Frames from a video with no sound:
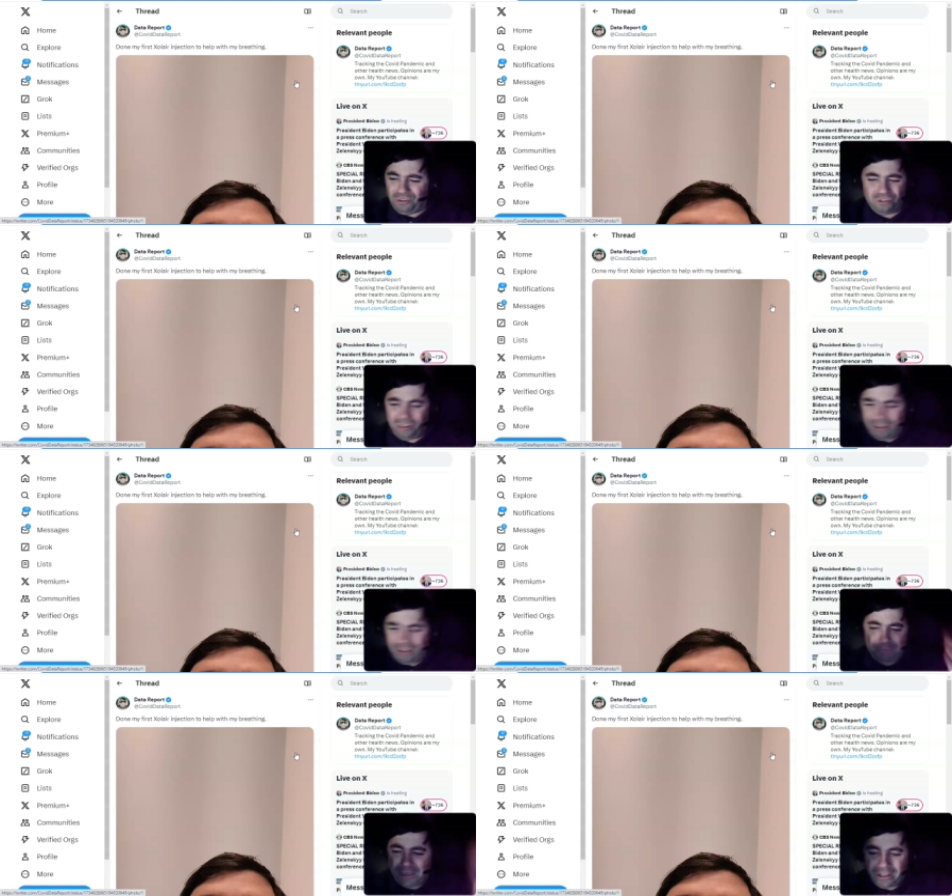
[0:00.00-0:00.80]
or
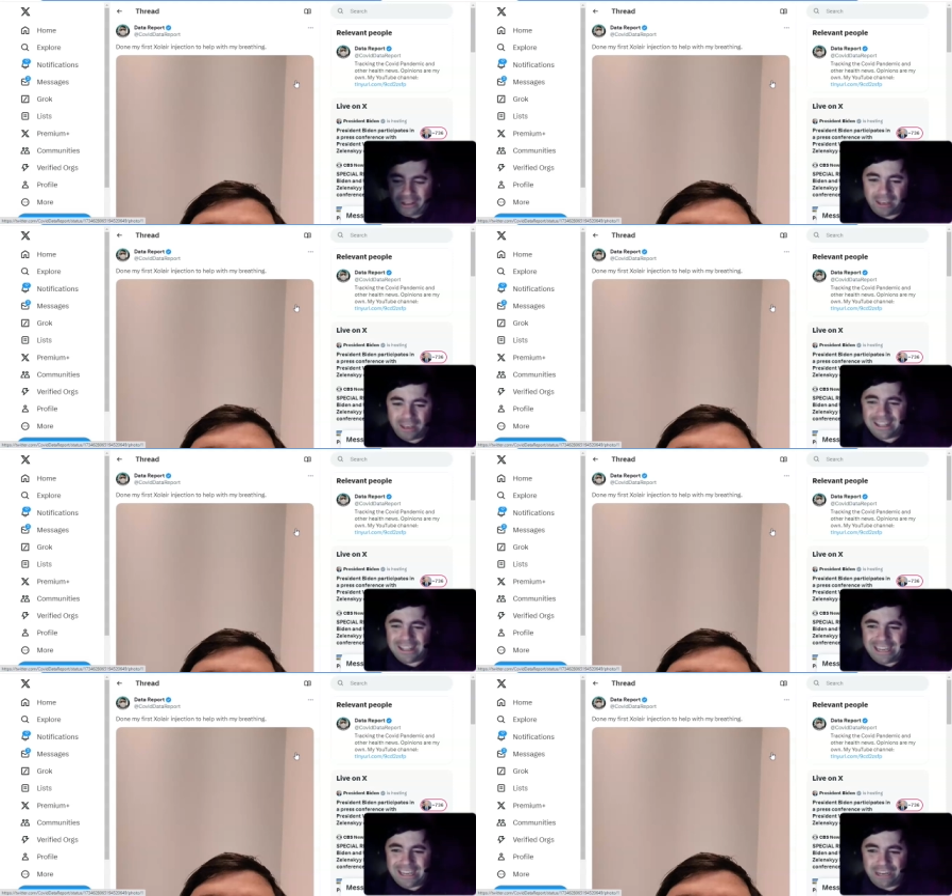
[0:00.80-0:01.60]
something like that
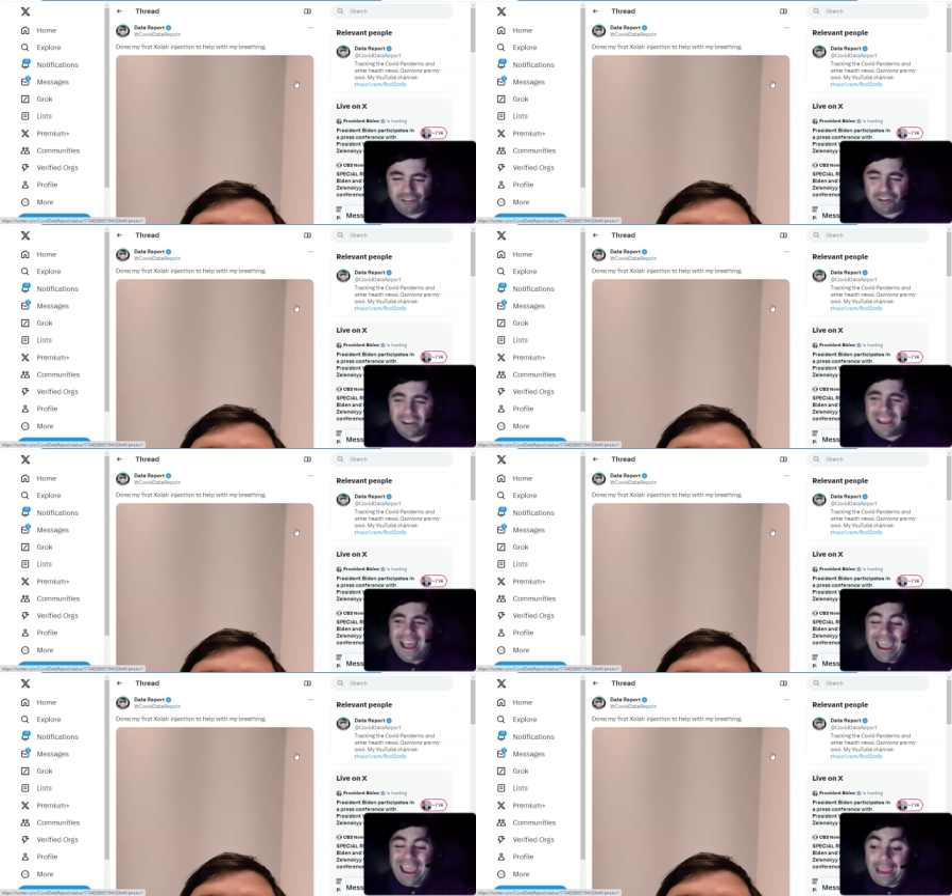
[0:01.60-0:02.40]
each.
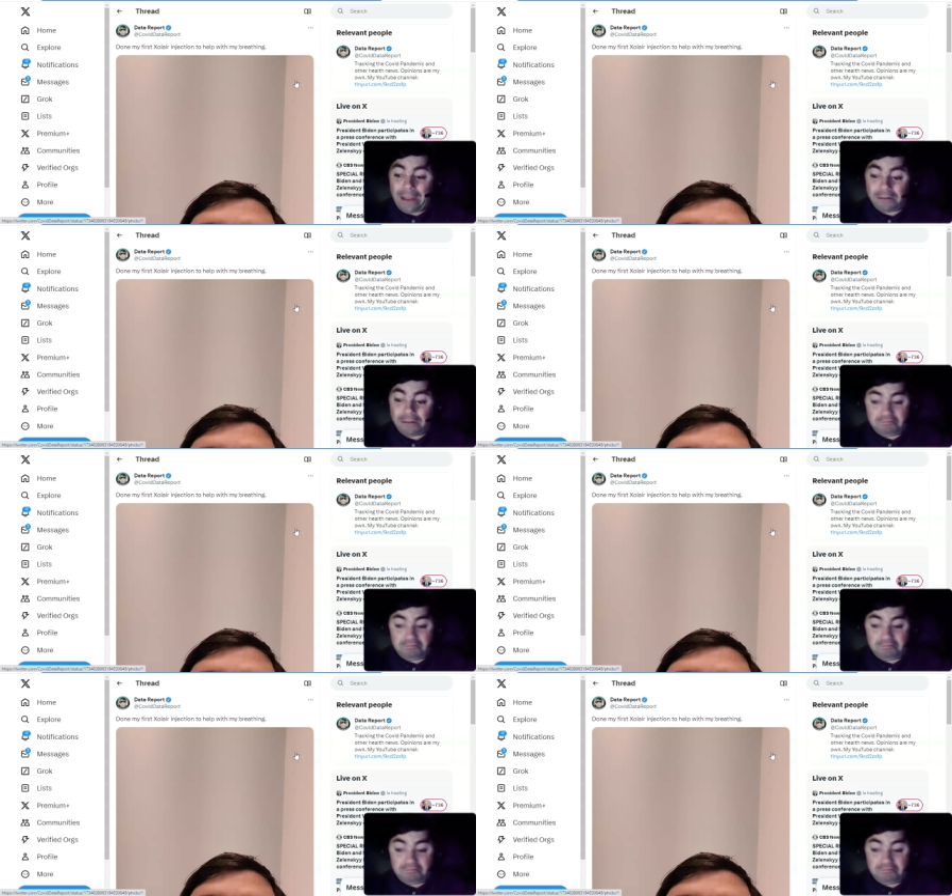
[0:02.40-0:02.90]
And